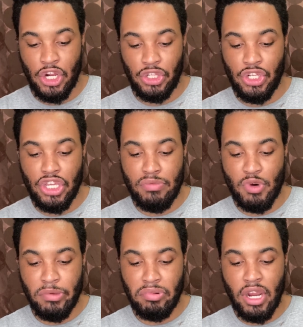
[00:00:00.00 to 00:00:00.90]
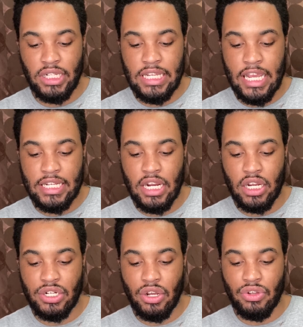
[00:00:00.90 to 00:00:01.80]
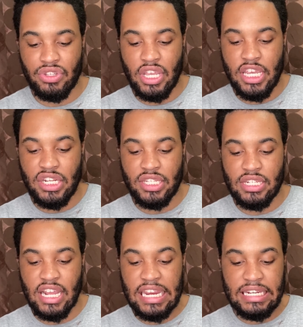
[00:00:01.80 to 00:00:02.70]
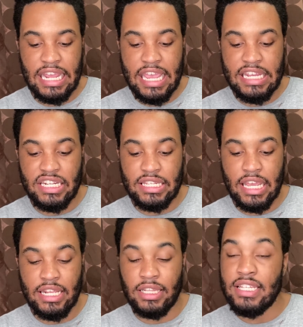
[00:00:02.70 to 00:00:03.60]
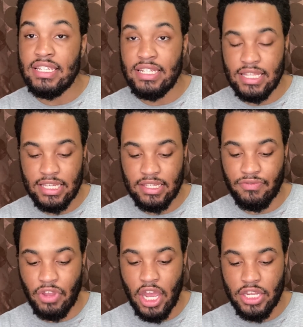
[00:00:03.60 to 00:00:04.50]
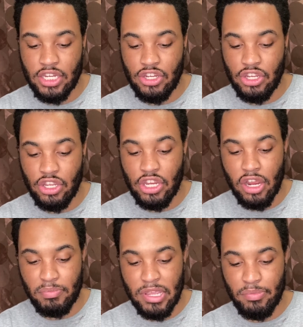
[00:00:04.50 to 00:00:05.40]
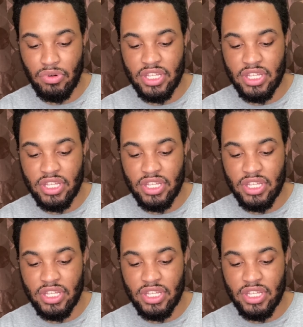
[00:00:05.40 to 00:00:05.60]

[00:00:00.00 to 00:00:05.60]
Looking more broadly at young adults, listen to this, young people.